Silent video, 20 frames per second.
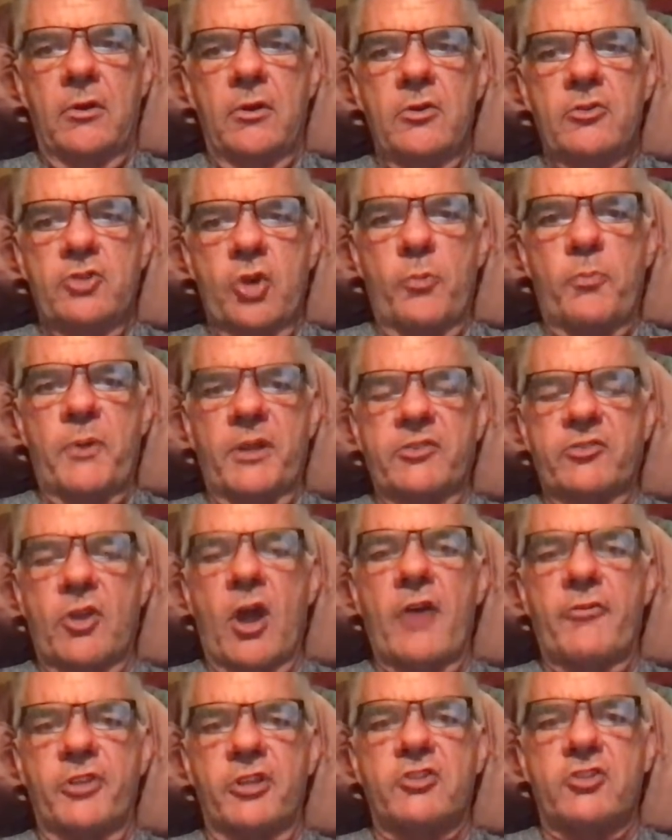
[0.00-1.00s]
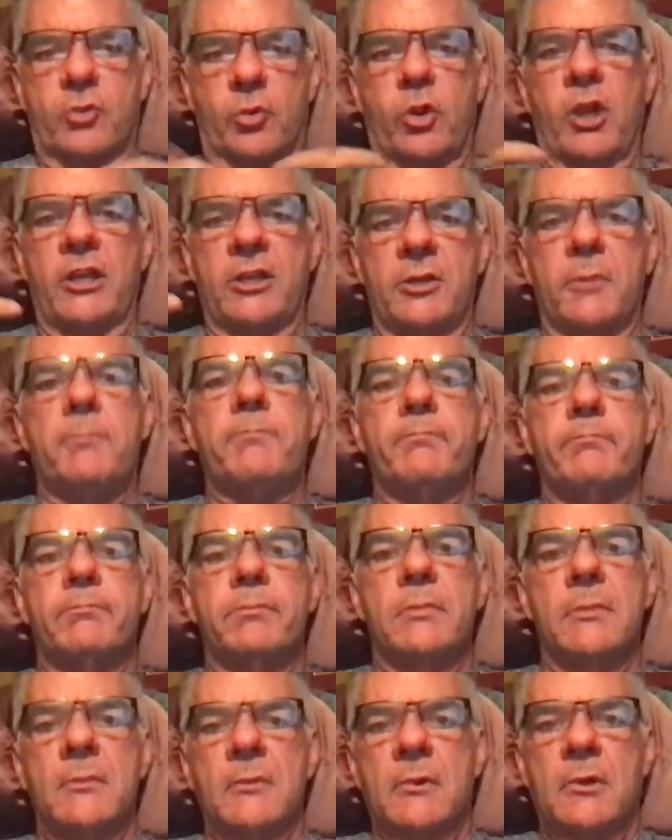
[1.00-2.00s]
So pissed off that you're willing
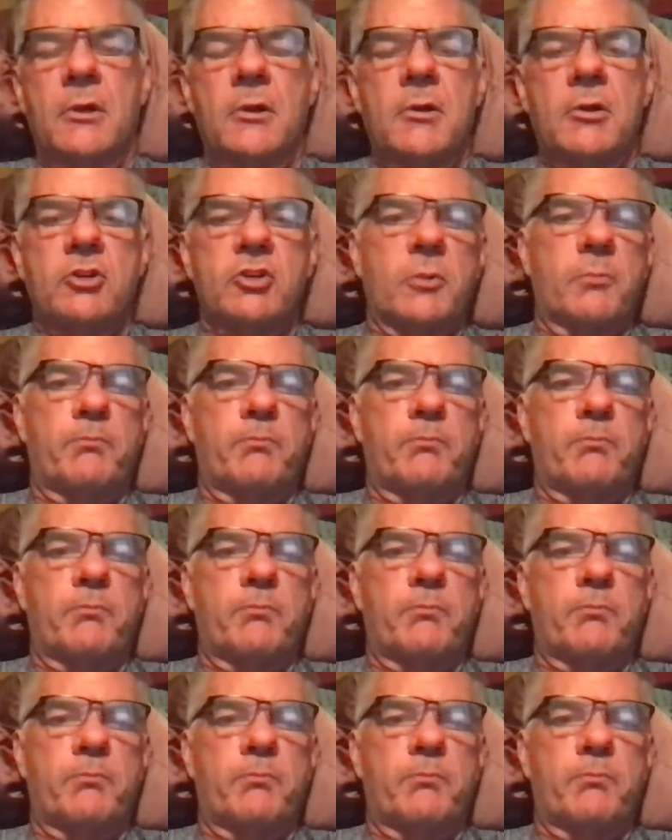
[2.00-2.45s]
to